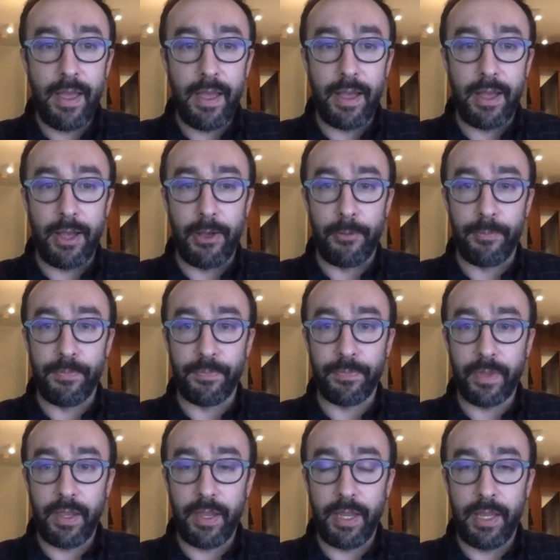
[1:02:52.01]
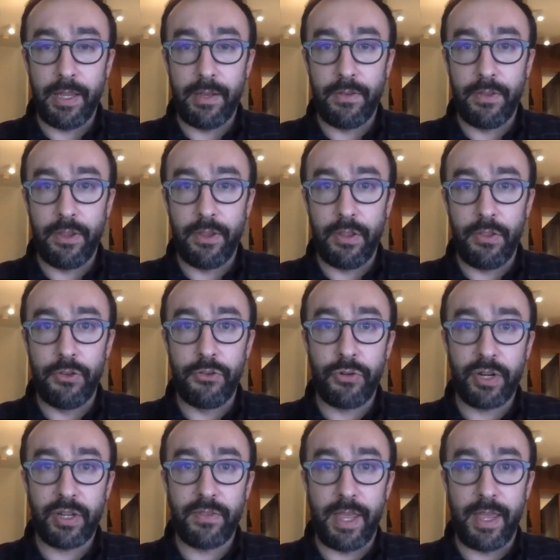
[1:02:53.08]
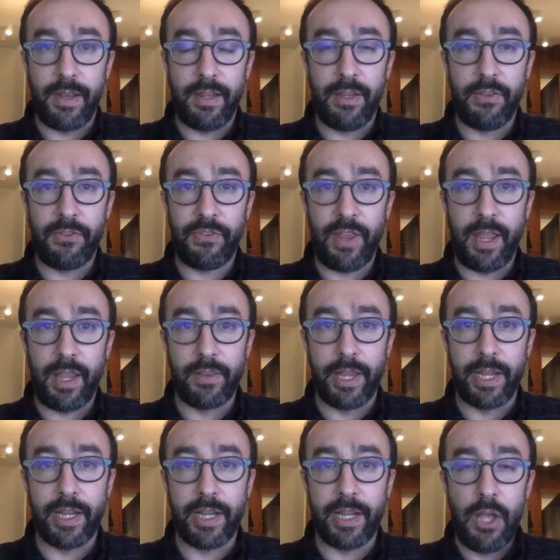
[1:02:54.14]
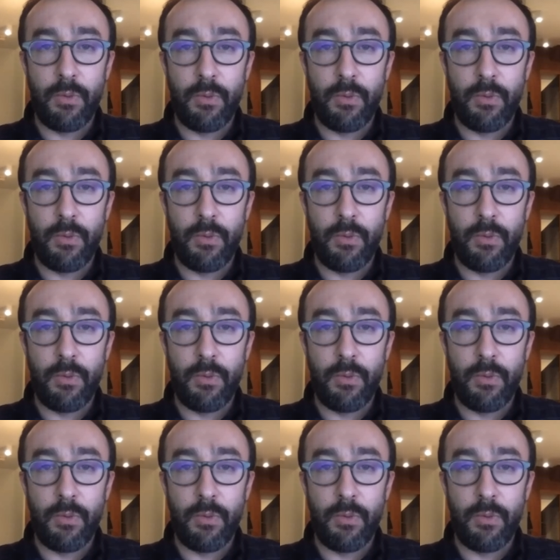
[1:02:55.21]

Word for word: Um, and the, the trick then is saying, like,